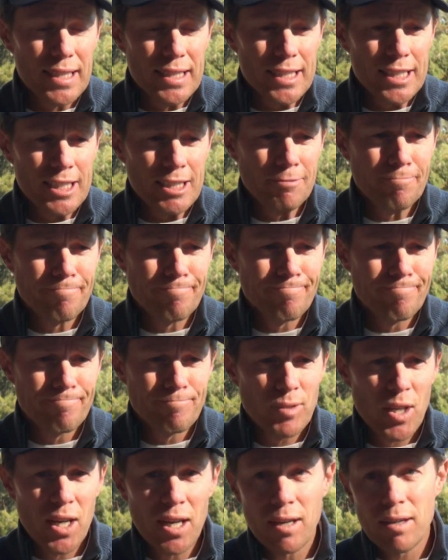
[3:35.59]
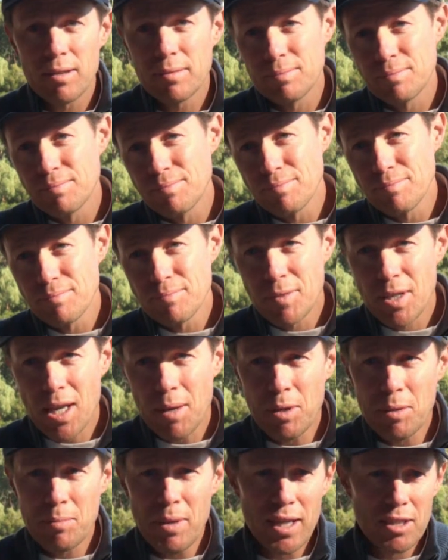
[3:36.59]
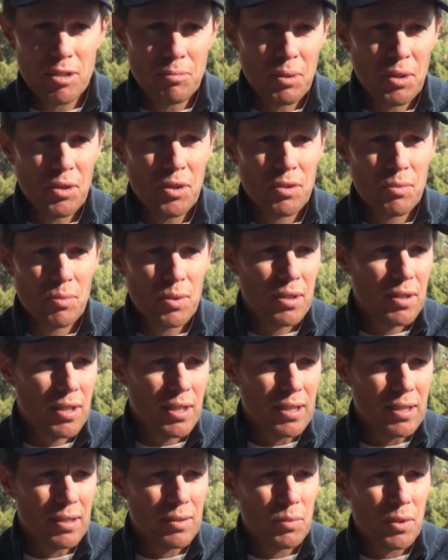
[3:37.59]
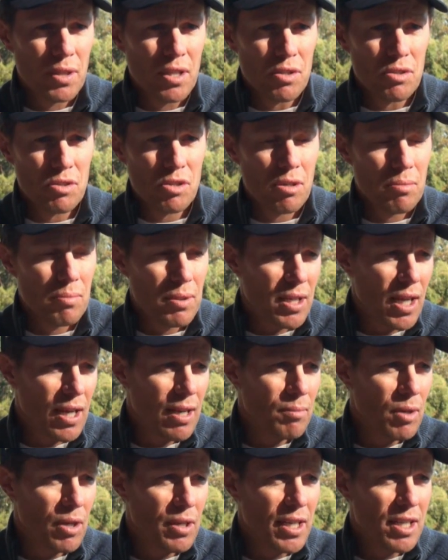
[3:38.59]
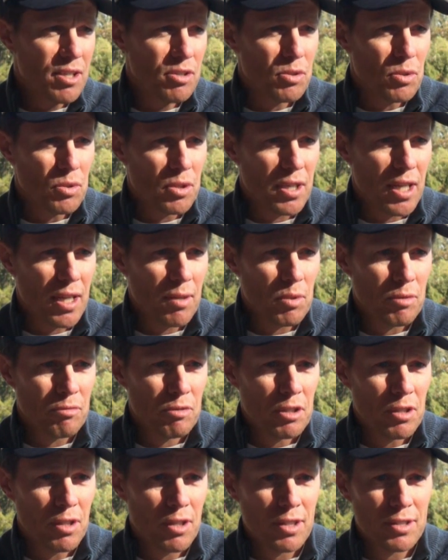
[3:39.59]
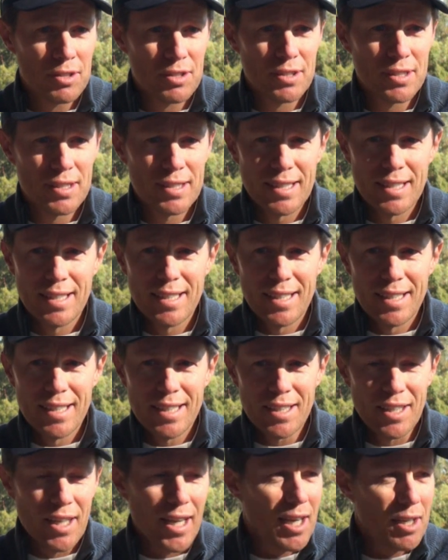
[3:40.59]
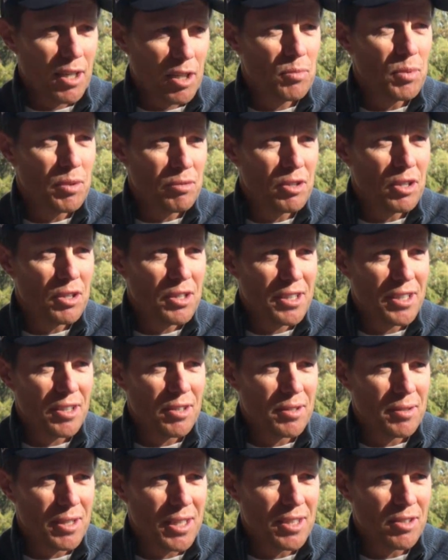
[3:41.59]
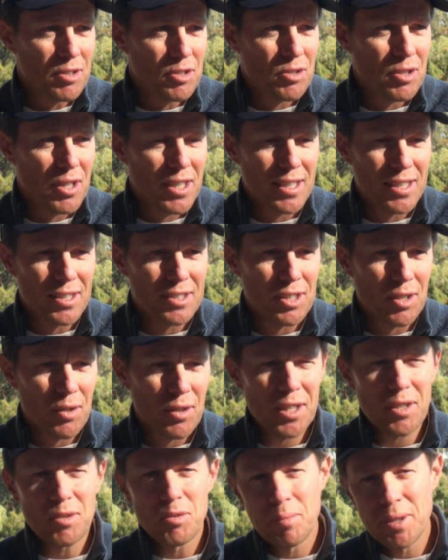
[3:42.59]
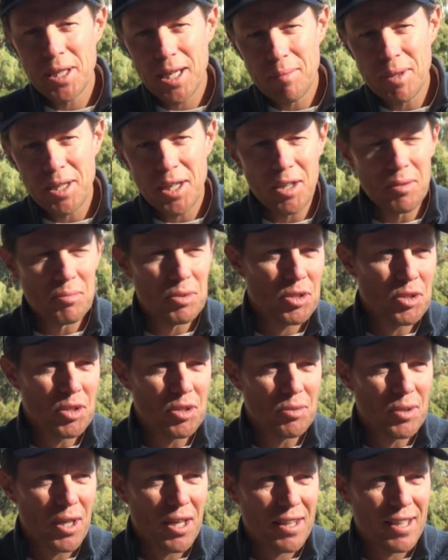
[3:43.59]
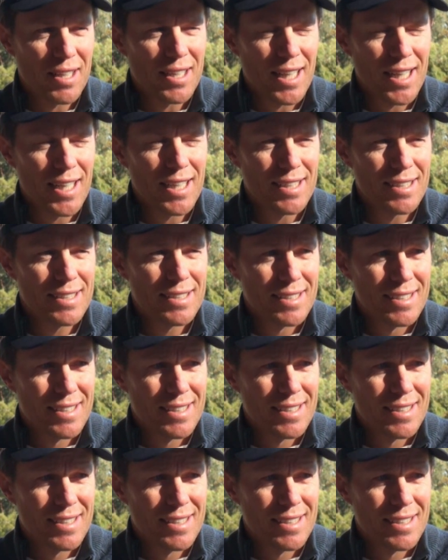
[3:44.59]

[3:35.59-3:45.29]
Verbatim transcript: Um, you know, coming back to Perth with uh, with this trip and getting my knee sorted out, we've realised. You know how good we've got it here in, in Australia, so I think we'll be coming home sooner rather than later.